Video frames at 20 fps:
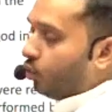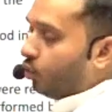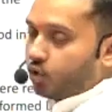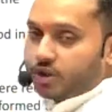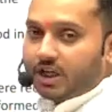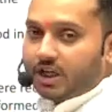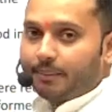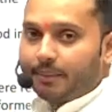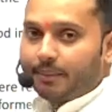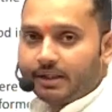
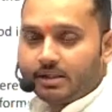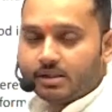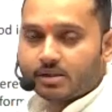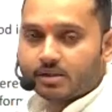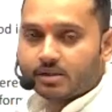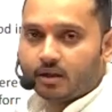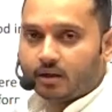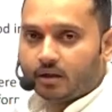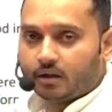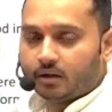Usha
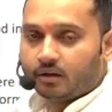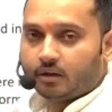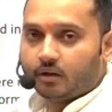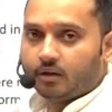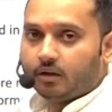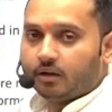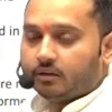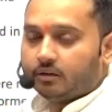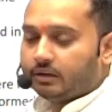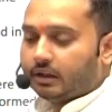means
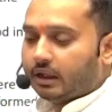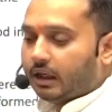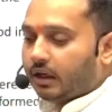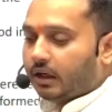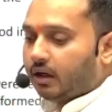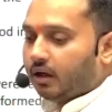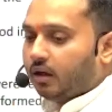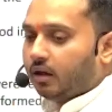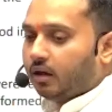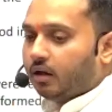
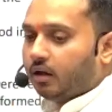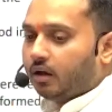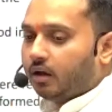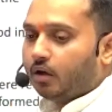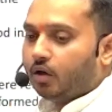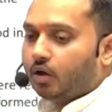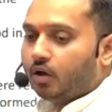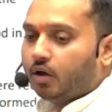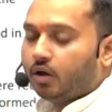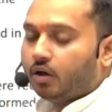the
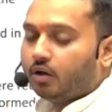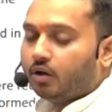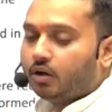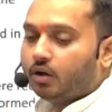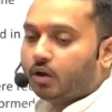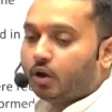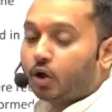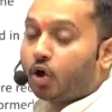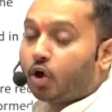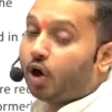
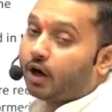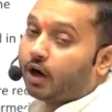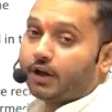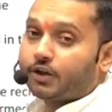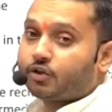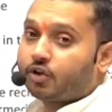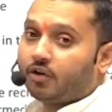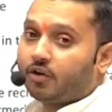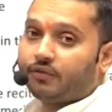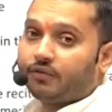
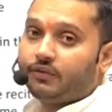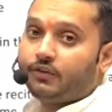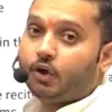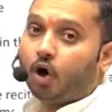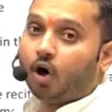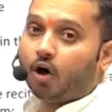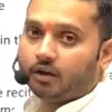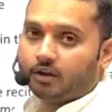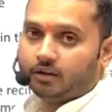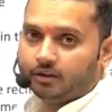goddess of
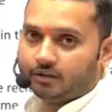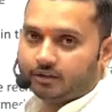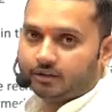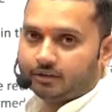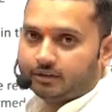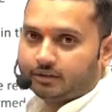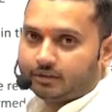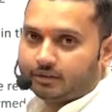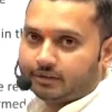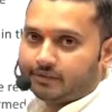dawn,
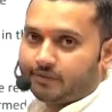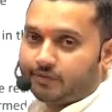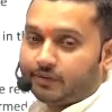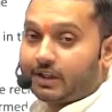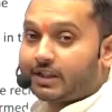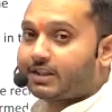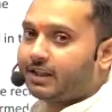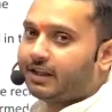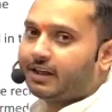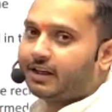the
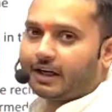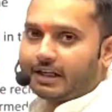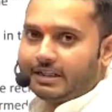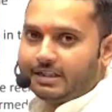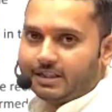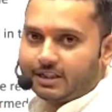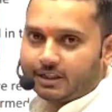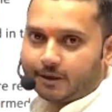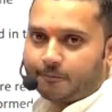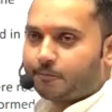
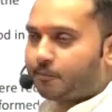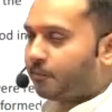sunrise.